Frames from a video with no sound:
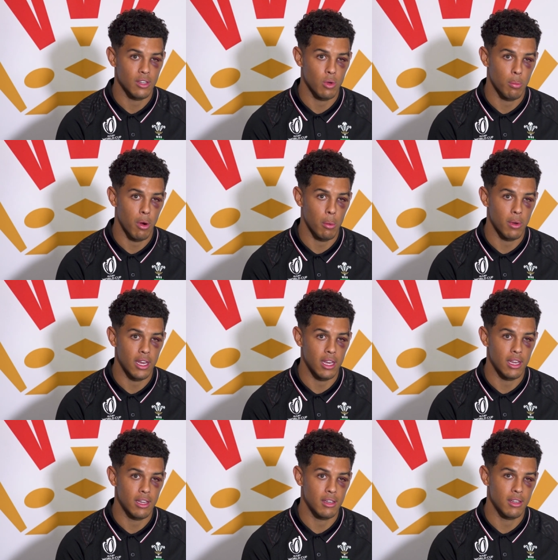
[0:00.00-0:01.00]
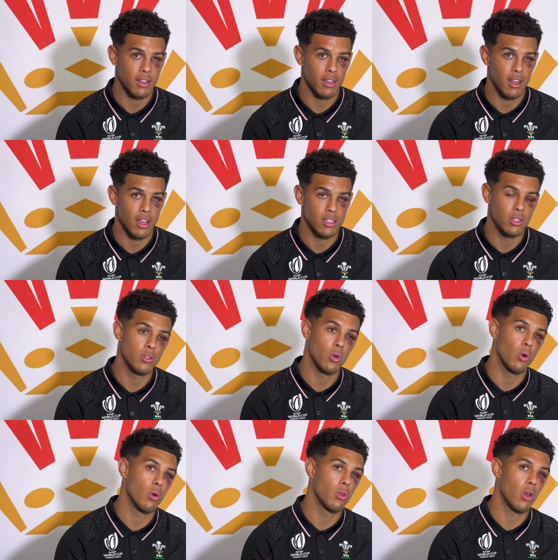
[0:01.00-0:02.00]
what probably, as you
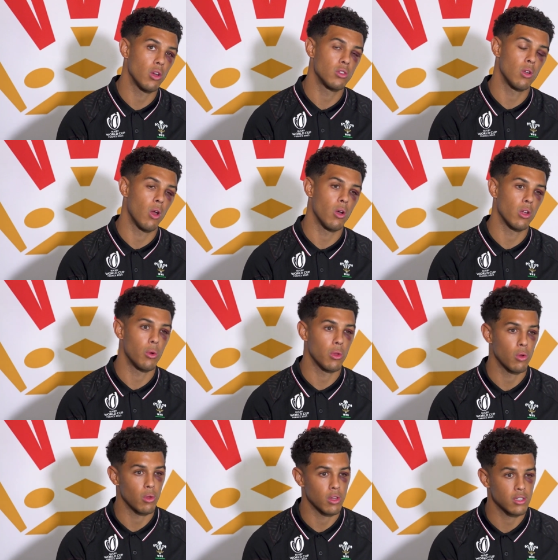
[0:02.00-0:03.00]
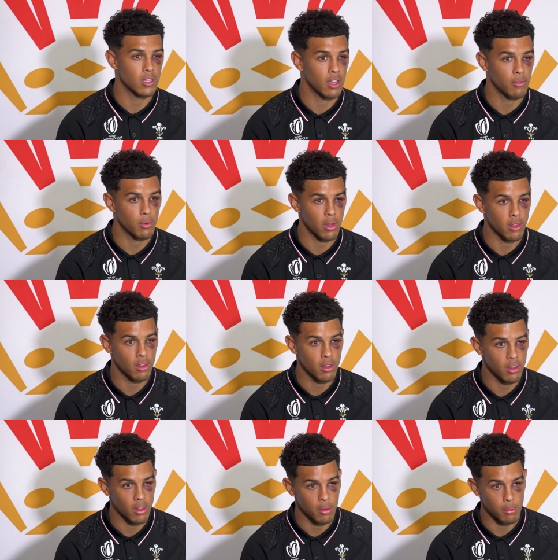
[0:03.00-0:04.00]
saw not so long ago with all the stuff with
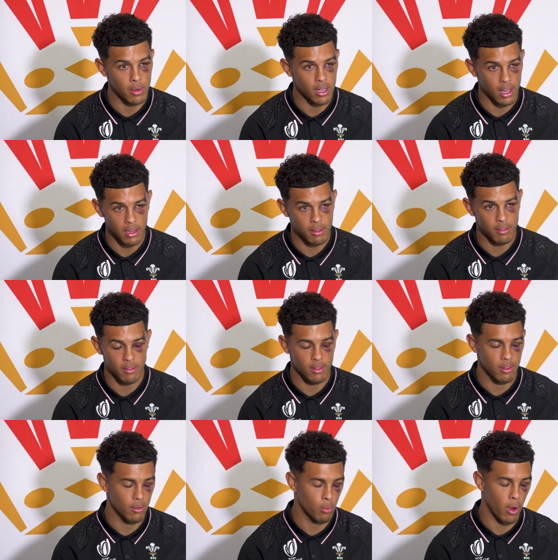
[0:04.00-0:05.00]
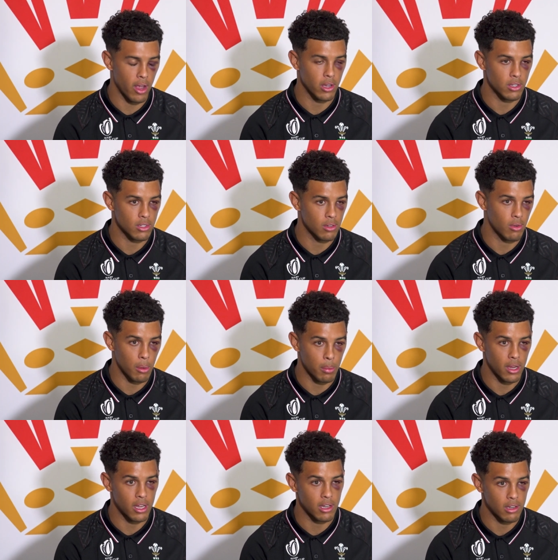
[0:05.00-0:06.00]
the like Wales, the
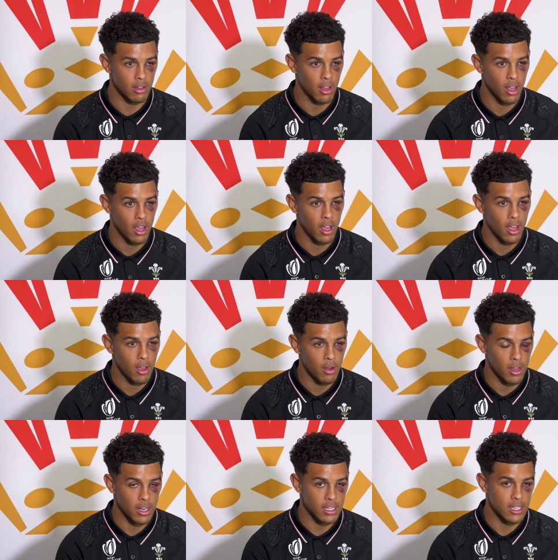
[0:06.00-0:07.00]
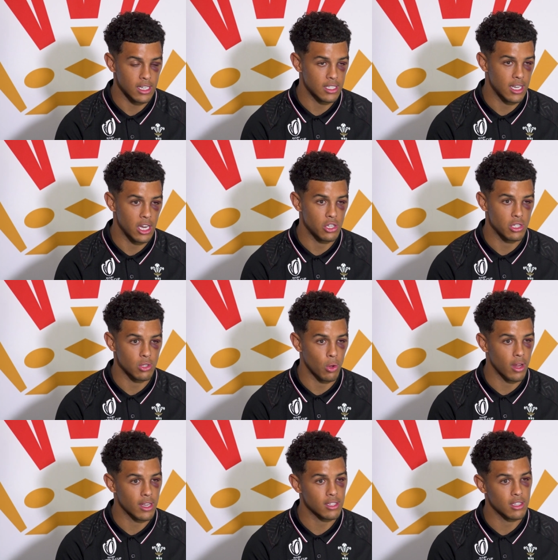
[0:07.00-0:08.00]
rugby, and in the Six Nations,
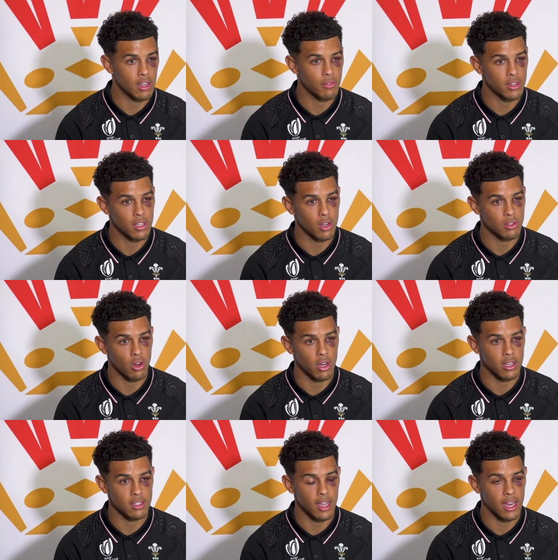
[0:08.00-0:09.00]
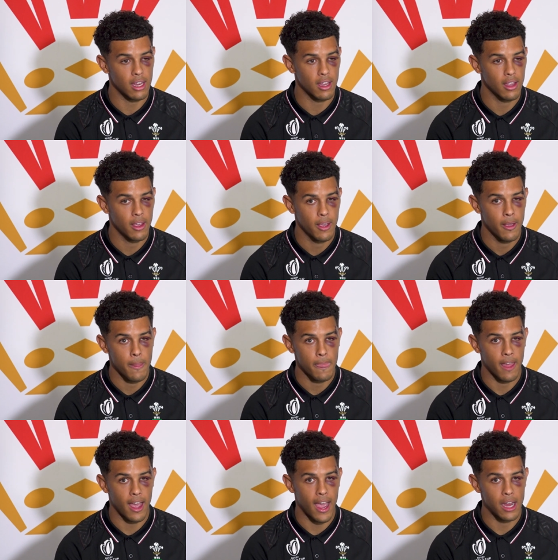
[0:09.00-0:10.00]
all that stuff. It's not trying to take
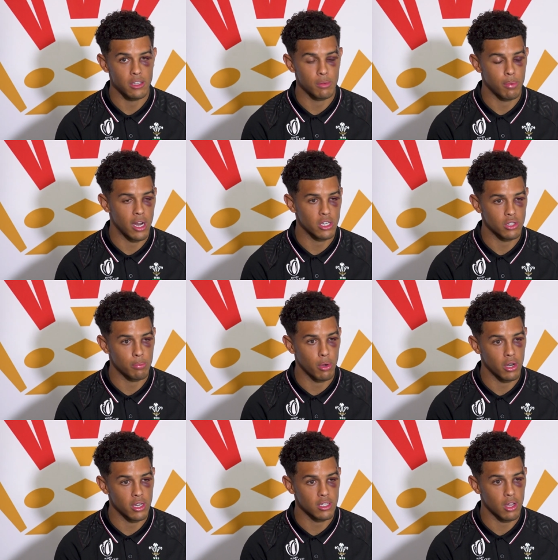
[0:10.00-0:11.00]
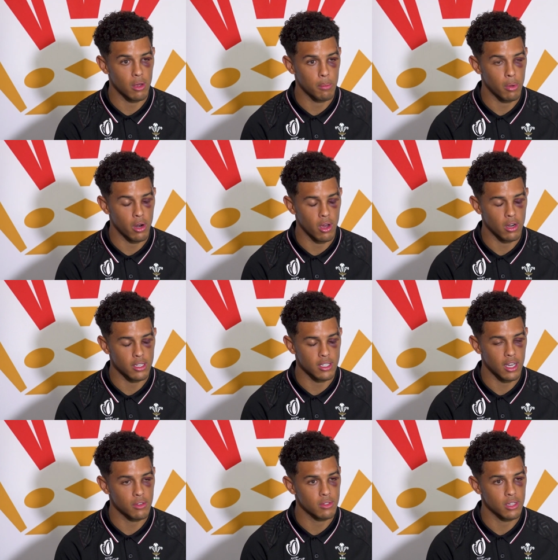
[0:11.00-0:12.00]
that outer pressure and put it on
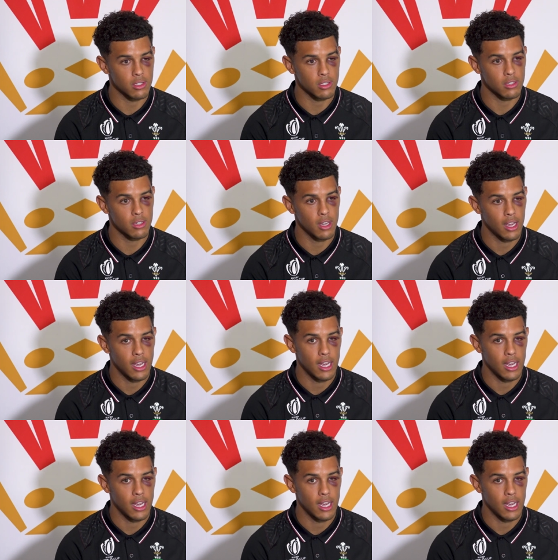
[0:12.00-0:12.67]
ourselves, because